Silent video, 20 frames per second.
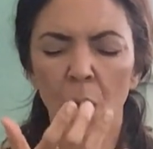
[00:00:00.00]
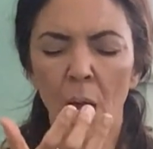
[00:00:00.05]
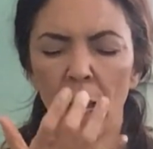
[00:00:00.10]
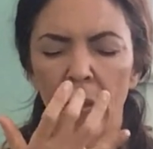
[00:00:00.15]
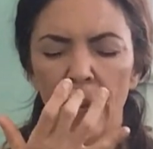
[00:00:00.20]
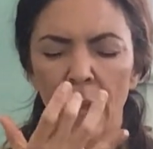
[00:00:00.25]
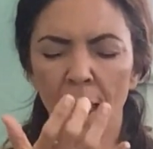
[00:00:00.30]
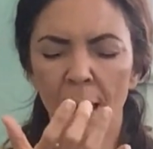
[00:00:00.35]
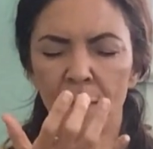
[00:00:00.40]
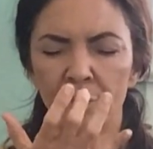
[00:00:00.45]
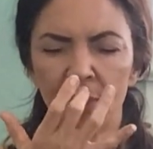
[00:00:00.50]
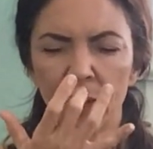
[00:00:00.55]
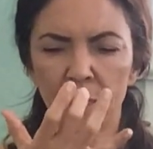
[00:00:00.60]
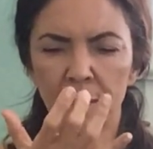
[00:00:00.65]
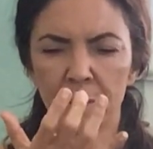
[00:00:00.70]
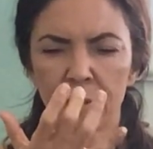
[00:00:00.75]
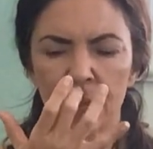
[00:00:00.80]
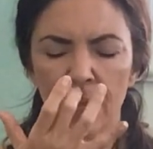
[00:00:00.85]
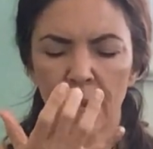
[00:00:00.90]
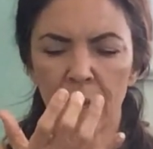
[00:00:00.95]
I have
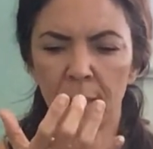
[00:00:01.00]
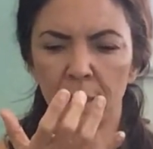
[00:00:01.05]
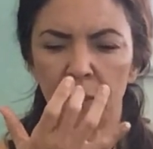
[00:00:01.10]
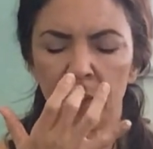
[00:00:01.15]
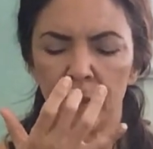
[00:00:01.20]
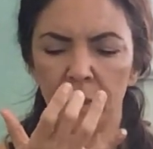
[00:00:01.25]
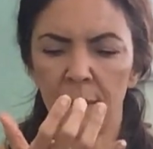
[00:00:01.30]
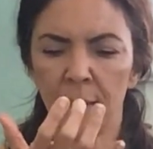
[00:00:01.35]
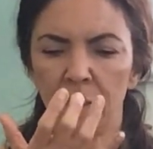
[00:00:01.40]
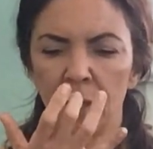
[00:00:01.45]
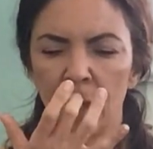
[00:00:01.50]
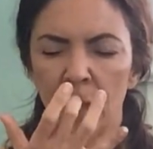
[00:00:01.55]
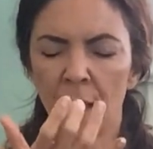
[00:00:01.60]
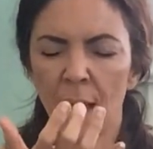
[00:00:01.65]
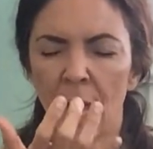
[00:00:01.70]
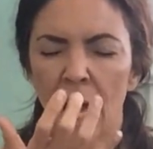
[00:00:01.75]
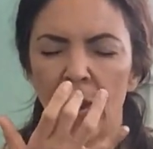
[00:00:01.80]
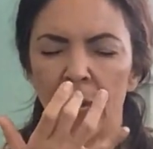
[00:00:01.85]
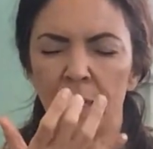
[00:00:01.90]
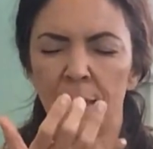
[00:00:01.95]
anxiety,
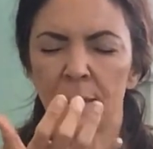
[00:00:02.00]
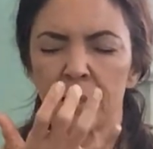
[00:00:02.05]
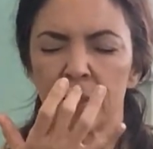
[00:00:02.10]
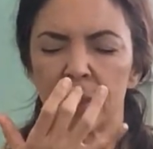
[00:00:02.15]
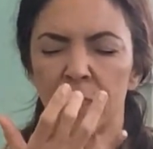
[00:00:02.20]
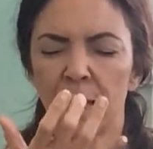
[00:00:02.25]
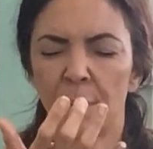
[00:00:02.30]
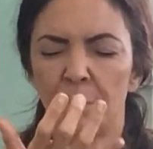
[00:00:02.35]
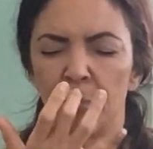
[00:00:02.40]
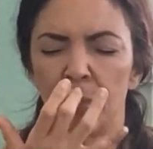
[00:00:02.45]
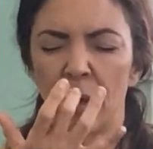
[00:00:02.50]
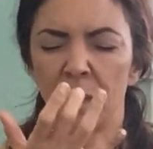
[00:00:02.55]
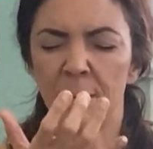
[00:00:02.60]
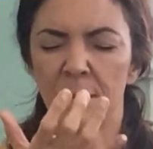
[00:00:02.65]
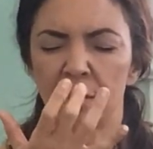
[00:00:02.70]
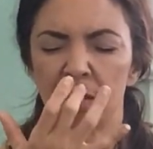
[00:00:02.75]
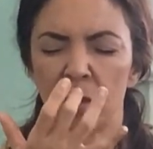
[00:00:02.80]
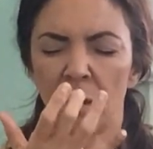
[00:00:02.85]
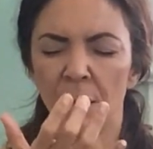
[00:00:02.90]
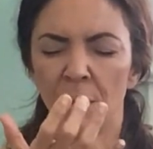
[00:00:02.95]
I accept
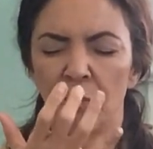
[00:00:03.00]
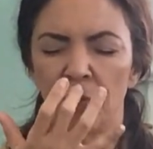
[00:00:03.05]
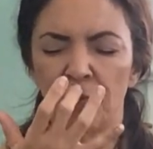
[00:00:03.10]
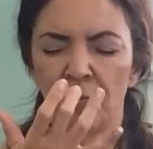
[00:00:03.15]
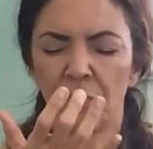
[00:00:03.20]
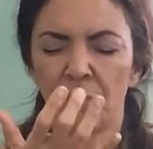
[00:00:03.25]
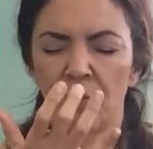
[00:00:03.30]
myself.